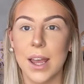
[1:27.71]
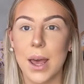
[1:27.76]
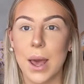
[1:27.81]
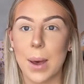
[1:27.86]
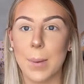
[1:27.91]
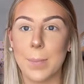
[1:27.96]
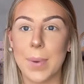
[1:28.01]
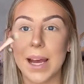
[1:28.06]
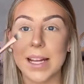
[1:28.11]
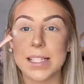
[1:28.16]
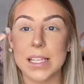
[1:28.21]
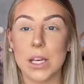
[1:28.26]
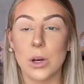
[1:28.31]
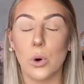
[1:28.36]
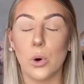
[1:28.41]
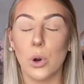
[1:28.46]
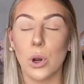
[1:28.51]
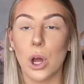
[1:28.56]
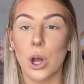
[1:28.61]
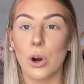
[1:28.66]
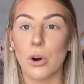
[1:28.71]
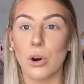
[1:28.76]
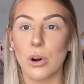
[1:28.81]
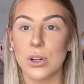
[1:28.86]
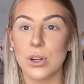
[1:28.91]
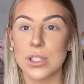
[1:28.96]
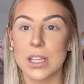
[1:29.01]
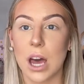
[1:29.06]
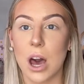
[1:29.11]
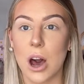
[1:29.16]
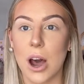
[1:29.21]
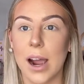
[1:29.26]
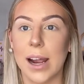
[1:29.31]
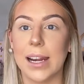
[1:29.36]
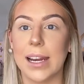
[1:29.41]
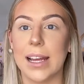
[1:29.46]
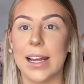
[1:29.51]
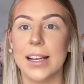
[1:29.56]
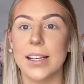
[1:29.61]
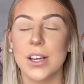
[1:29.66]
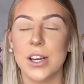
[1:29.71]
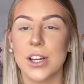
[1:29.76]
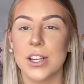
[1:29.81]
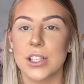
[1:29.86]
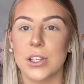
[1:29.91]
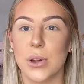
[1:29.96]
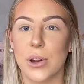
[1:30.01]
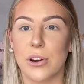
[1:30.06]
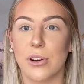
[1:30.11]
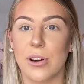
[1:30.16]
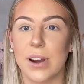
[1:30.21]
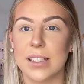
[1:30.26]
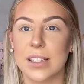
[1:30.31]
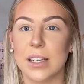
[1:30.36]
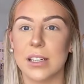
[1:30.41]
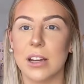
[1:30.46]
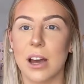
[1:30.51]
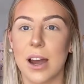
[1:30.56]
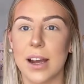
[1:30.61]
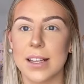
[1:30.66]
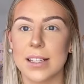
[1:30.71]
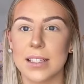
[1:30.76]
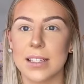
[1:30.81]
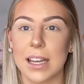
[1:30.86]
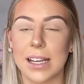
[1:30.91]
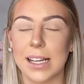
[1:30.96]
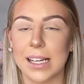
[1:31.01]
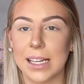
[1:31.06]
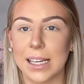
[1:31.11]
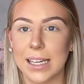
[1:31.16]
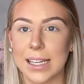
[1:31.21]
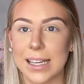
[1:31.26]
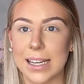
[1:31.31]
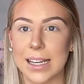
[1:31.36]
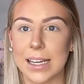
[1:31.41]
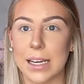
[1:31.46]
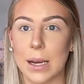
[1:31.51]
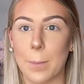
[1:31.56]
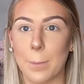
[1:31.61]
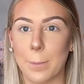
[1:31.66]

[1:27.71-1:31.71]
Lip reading: and pat it all across the eyelid so it creates a nice, like, clean